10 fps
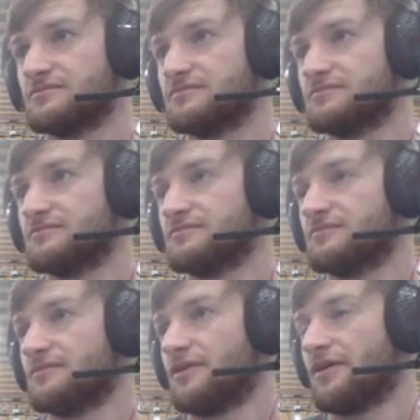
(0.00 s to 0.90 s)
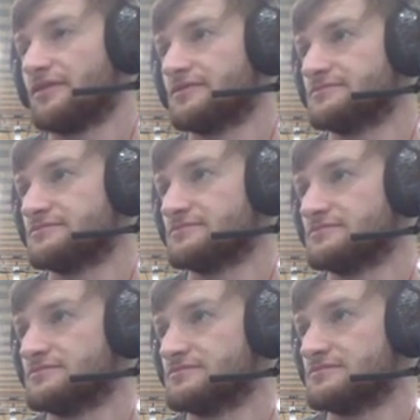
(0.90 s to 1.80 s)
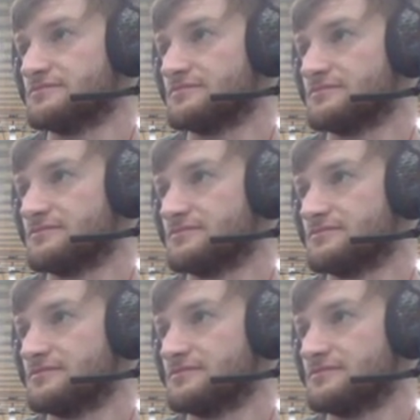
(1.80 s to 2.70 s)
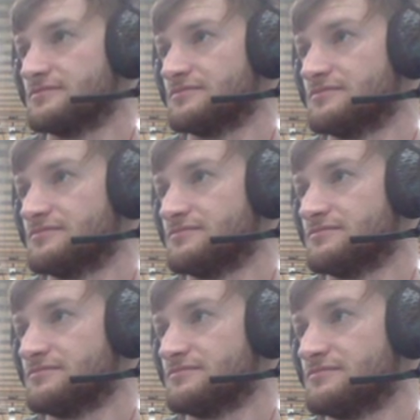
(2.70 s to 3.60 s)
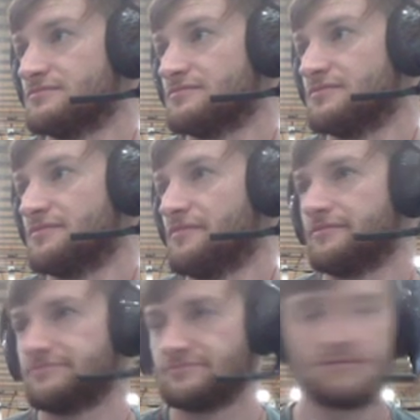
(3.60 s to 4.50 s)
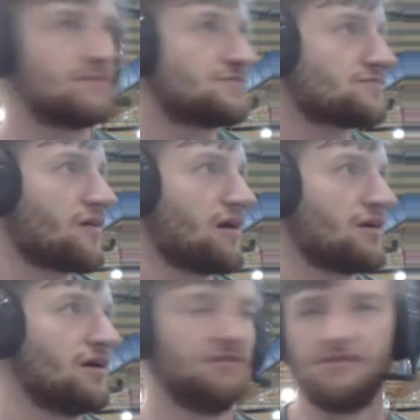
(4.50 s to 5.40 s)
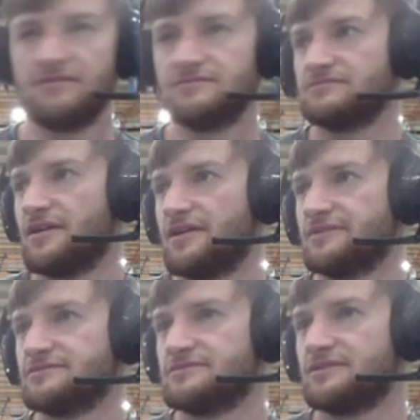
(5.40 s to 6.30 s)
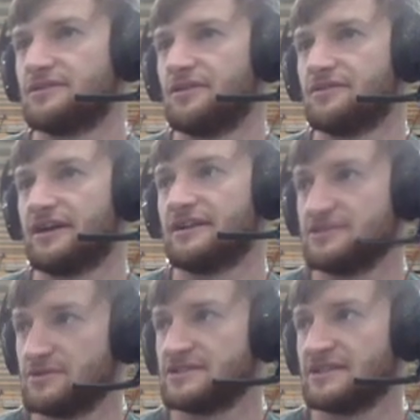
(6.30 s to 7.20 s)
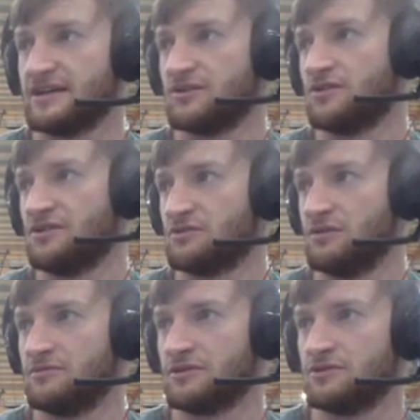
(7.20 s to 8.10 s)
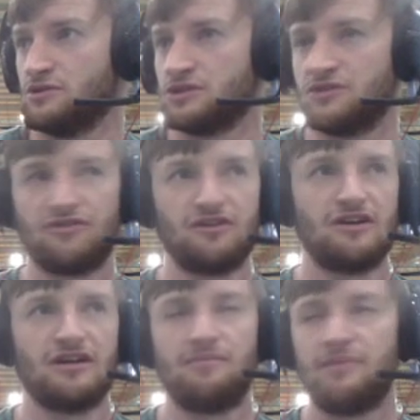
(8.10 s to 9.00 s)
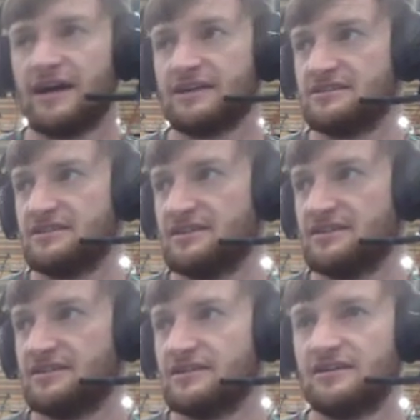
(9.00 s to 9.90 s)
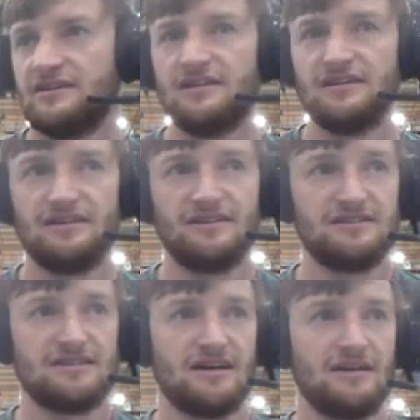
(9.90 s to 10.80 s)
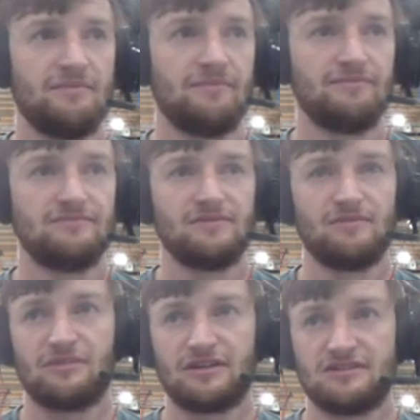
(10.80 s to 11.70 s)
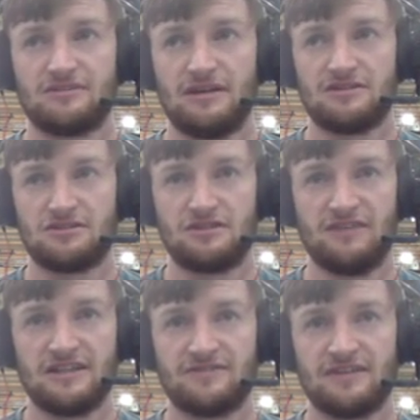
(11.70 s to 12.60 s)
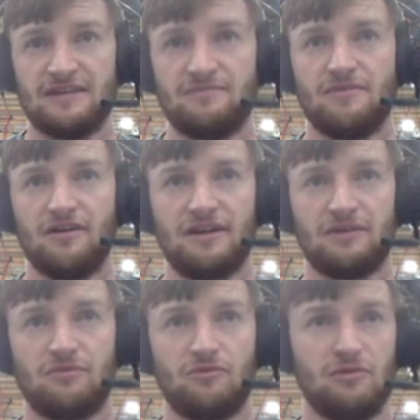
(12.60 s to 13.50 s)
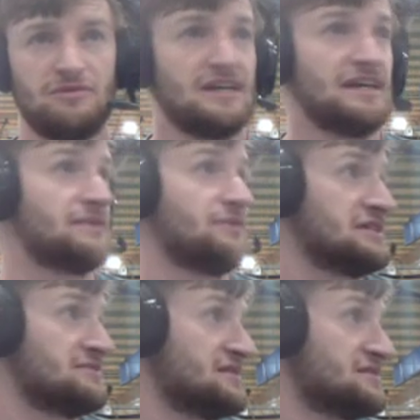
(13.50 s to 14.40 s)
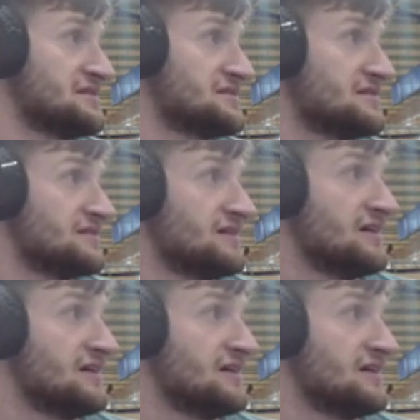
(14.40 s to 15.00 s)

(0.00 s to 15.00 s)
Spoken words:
And Morris with a pass to Twiggs. And a goal. I think that's Twiggs' second goal. That is Twiggs' second goal. I think what will be crucial for Black today is because they're playing such a defensive game, I think we'll be taking the points from distance.